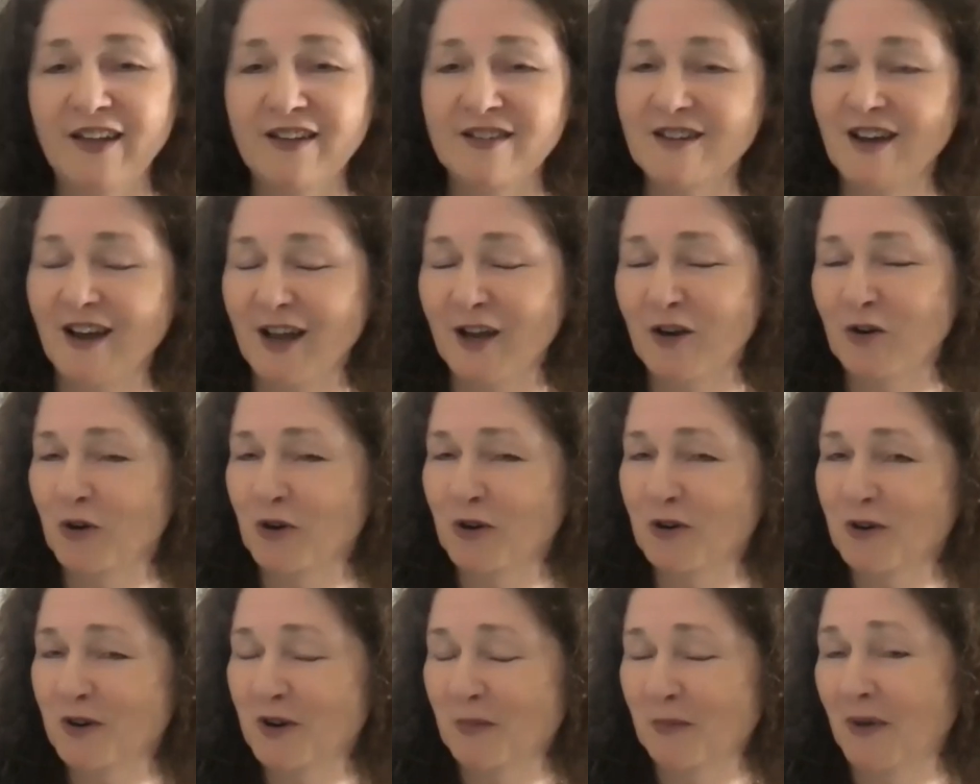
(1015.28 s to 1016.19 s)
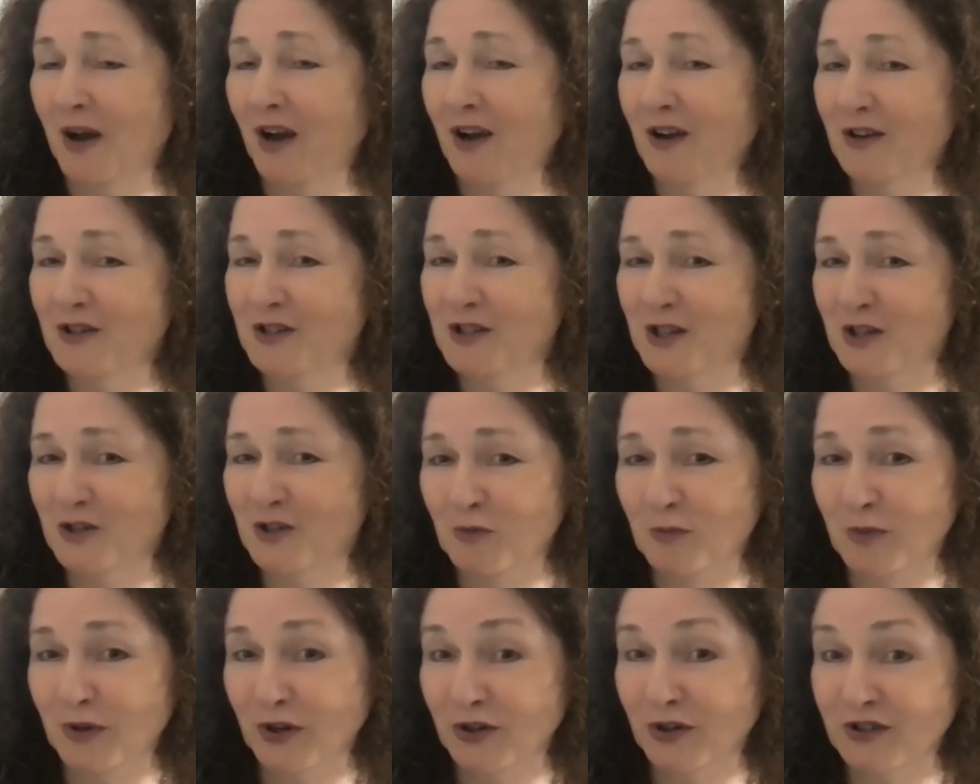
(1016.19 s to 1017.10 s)
I ordered a mug too,
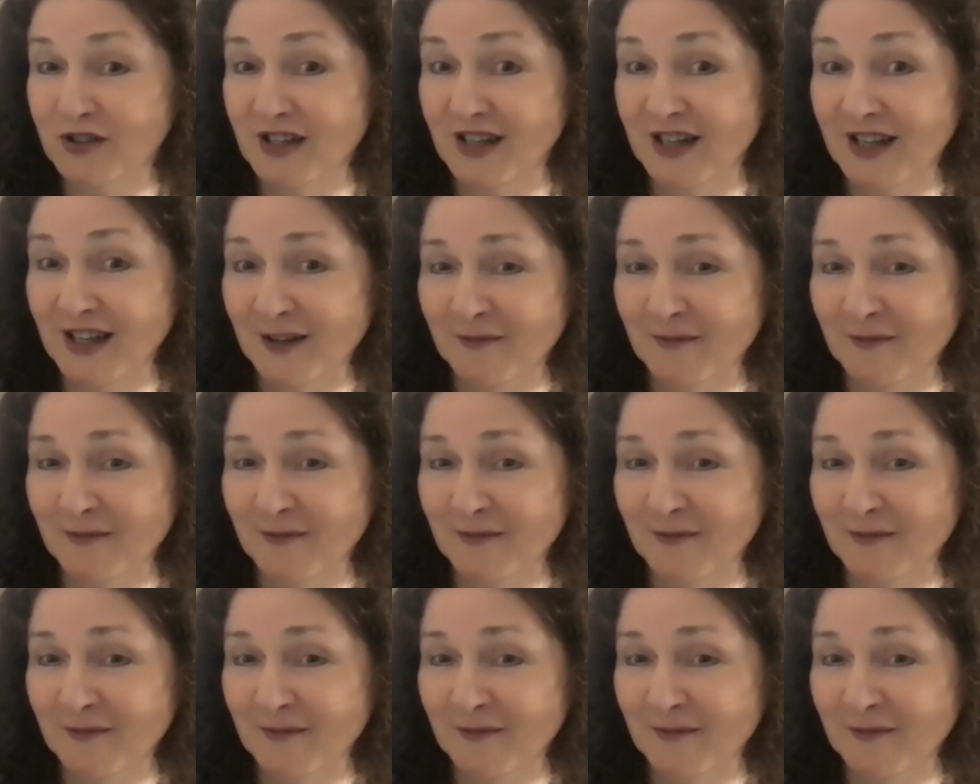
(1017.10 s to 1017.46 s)
Bertie.